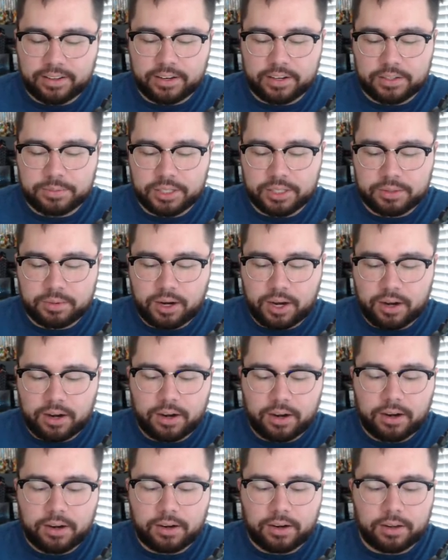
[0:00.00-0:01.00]
and there's my
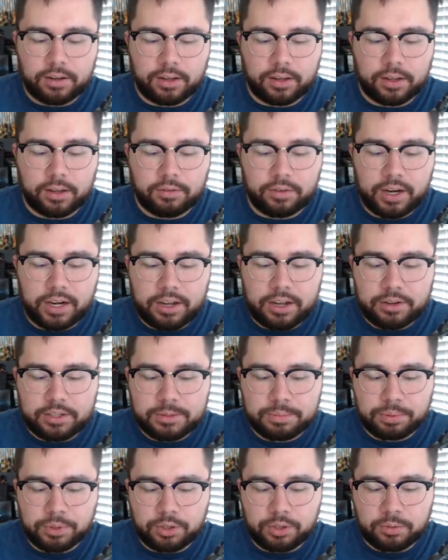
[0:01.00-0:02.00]
square. And right now
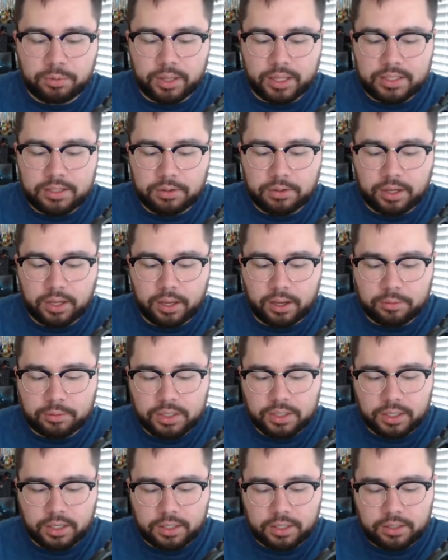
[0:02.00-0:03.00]
it's blue, but that's okay. I'm
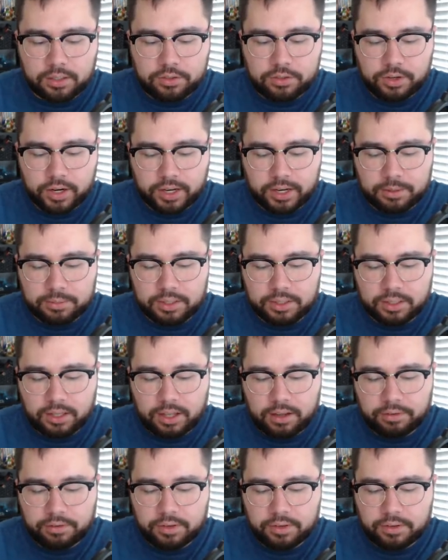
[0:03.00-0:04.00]
just going to drag it up to the
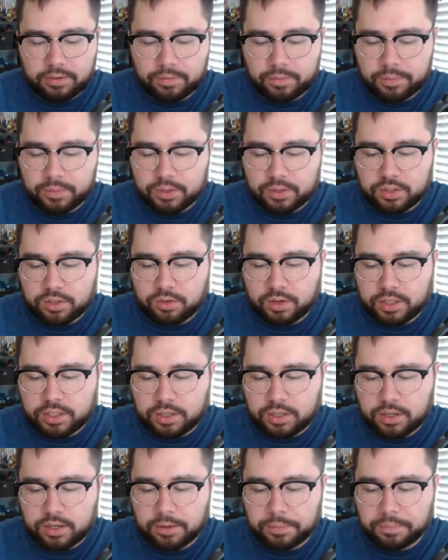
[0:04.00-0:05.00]
left. I'm going to
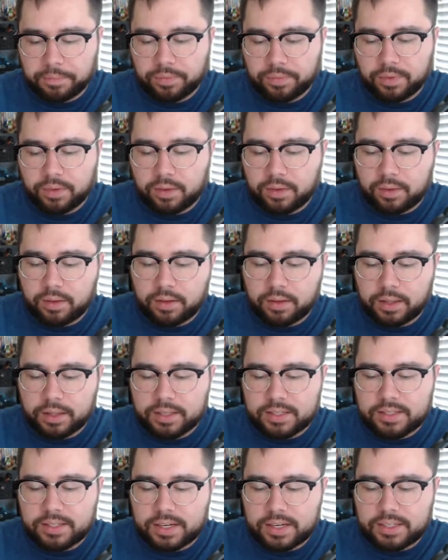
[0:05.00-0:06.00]
stretch it up.
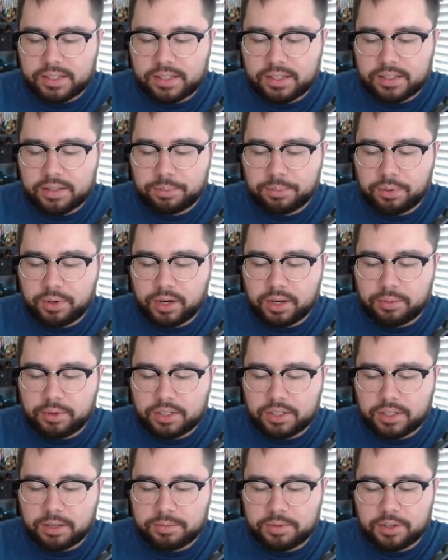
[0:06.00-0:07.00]
And the sizing is pretty
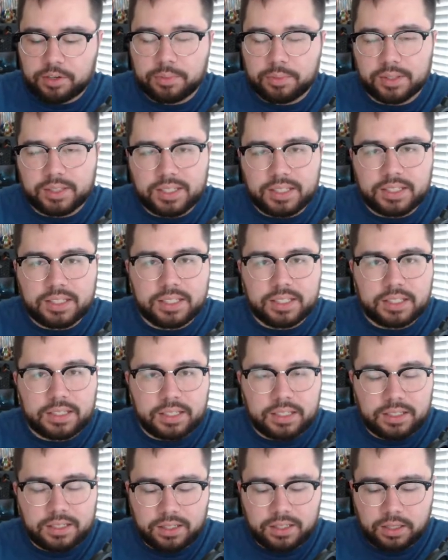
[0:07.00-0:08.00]
much up to you, but since
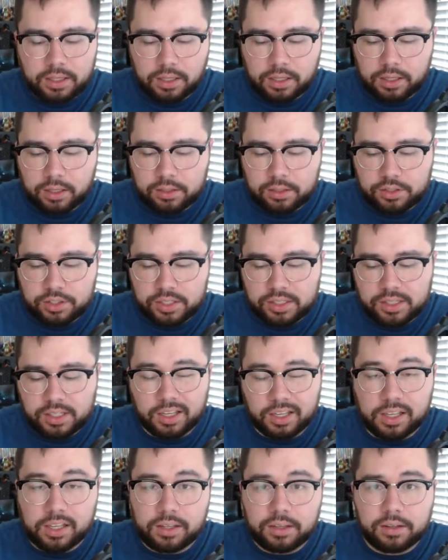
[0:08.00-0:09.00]
this is just
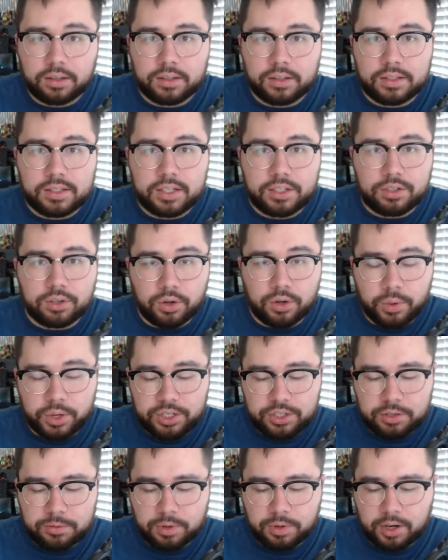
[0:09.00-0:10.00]
the essential
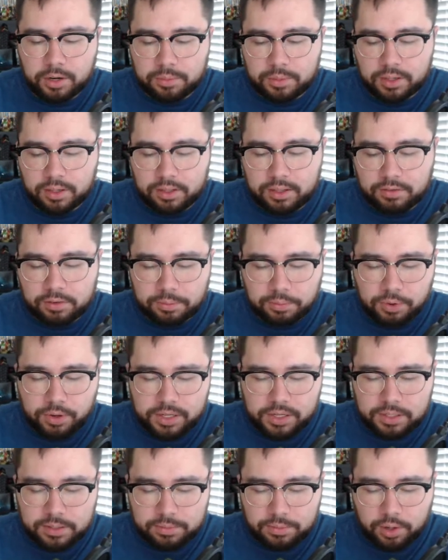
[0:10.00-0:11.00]
question part, I'm going to leave it
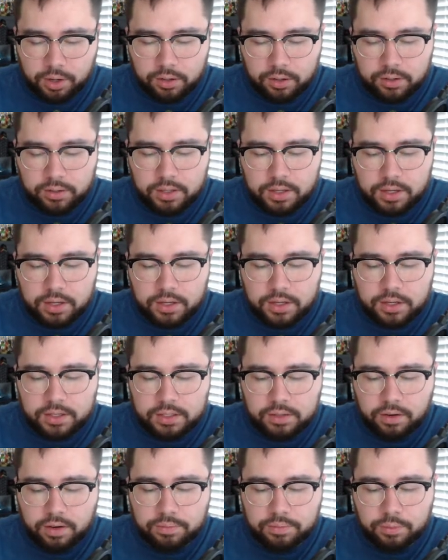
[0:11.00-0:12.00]
pretty small
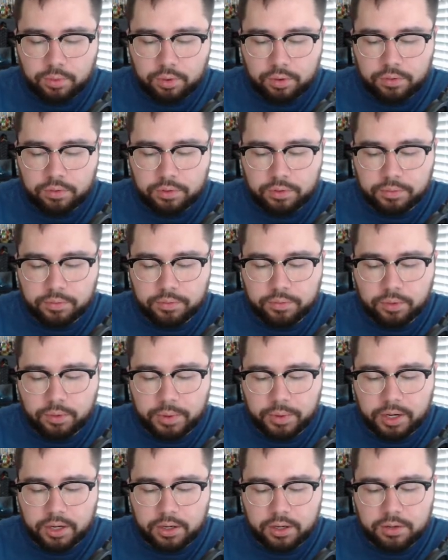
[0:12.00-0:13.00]
so I have more room
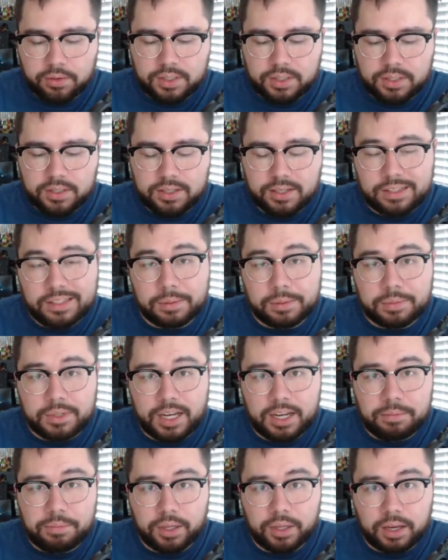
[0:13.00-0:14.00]
for my notes. And since I'm
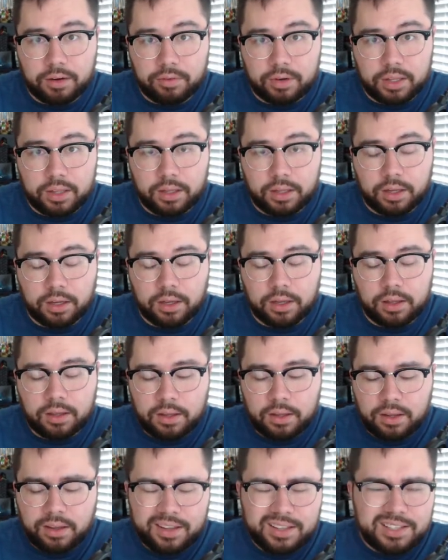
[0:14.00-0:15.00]
typing everything,
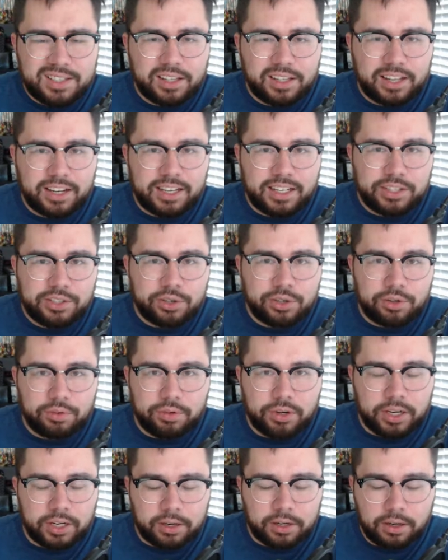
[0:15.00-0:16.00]
it's a lot easier to
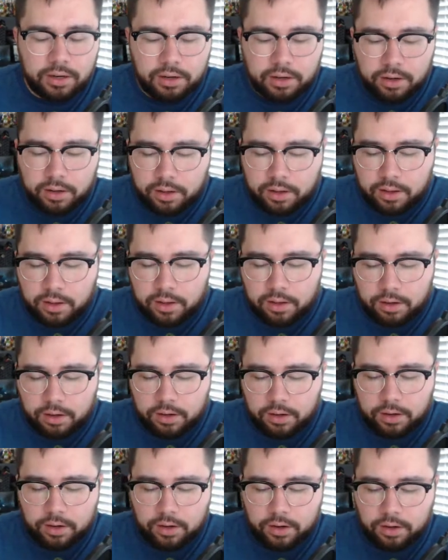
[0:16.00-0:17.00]
read.
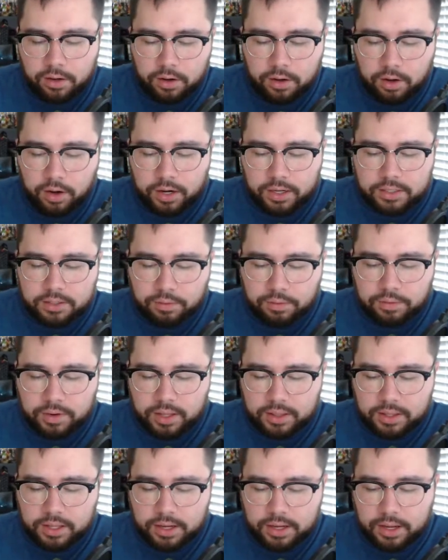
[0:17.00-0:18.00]
All right, so I've
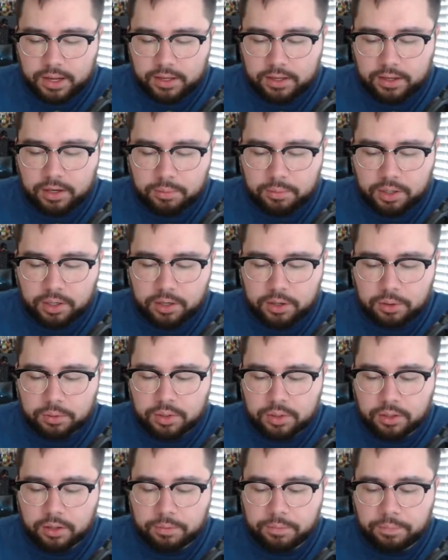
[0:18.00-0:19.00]
got that guy in. I'm going to go
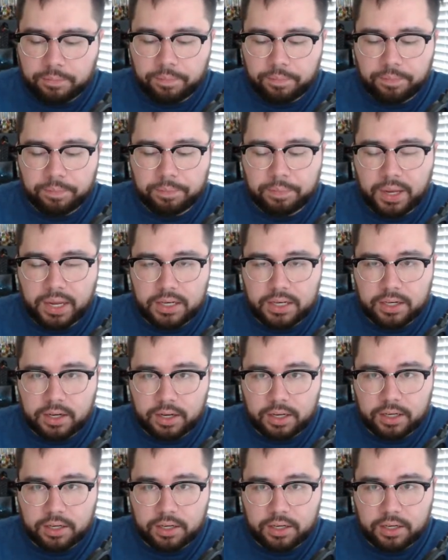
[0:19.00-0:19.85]
to the paint